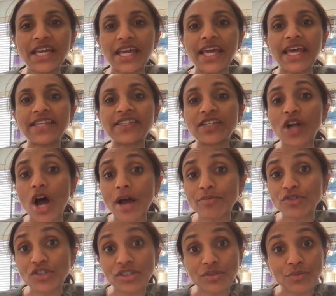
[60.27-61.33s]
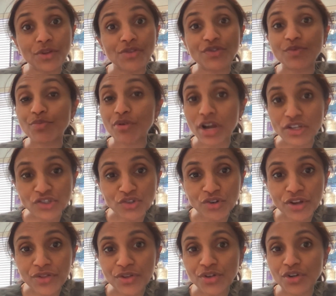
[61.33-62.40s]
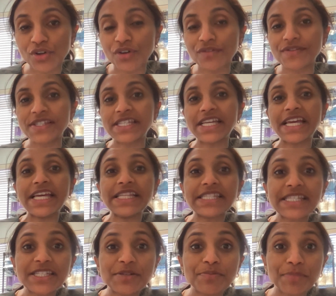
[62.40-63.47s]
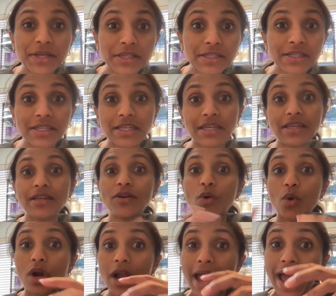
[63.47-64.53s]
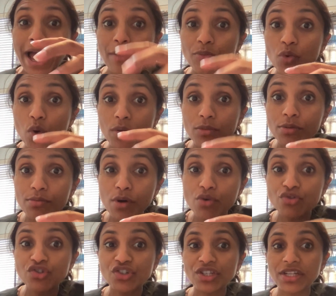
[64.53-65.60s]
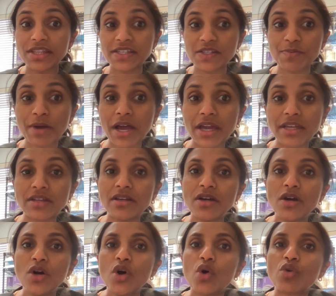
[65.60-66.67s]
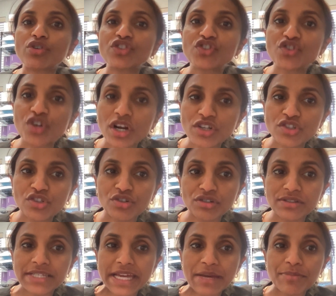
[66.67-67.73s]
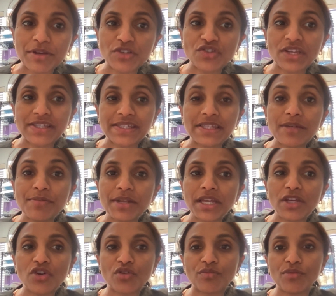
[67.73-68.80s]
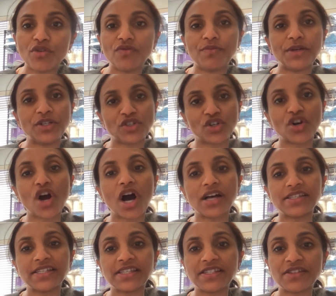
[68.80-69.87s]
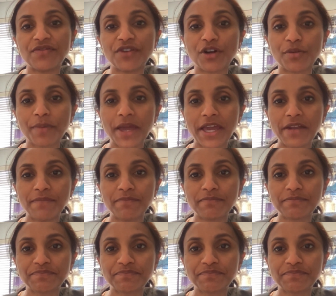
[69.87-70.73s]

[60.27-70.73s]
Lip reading: It's an option when there's pressure on the nerves, instability or abnormal motion in the spine, or structural damage that's limiting your movement or causing severe pain.